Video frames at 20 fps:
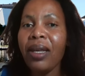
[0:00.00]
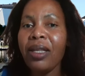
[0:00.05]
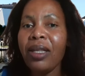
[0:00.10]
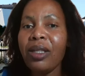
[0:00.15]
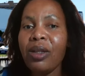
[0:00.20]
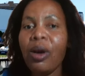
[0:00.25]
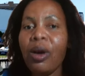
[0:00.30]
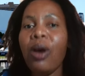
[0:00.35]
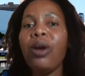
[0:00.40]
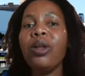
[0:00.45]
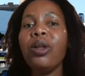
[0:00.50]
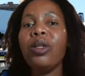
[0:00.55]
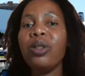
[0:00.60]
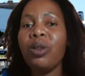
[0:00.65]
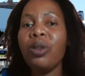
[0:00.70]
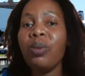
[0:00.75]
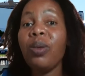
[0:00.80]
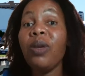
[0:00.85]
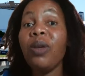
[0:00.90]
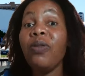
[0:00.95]
it's going
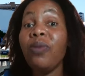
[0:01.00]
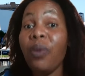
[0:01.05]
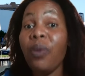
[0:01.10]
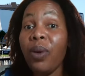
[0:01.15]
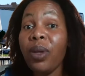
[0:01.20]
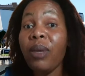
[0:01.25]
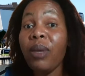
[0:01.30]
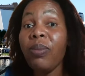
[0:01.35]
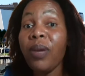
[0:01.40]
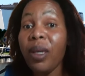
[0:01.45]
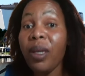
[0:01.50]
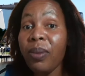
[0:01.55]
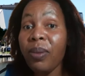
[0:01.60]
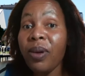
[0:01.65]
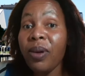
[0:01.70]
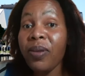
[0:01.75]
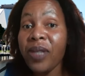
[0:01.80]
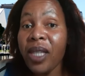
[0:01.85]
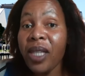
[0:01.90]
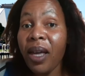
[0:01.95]
to be for the
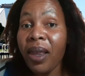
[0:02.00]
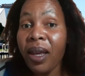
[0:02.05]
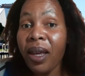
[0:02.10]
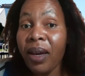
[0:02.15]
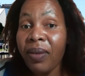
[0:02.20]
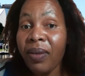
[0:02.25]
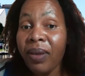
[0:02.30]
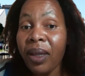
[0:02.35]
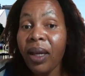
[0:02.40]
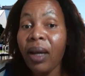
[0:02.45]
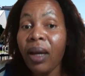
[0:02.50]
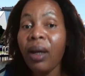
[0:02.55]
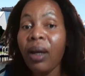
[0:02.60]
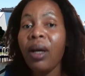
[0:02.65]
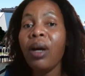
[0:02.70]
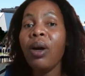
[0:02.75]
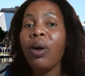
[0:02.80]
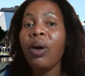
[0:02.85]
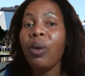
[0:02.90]
people of South Africa,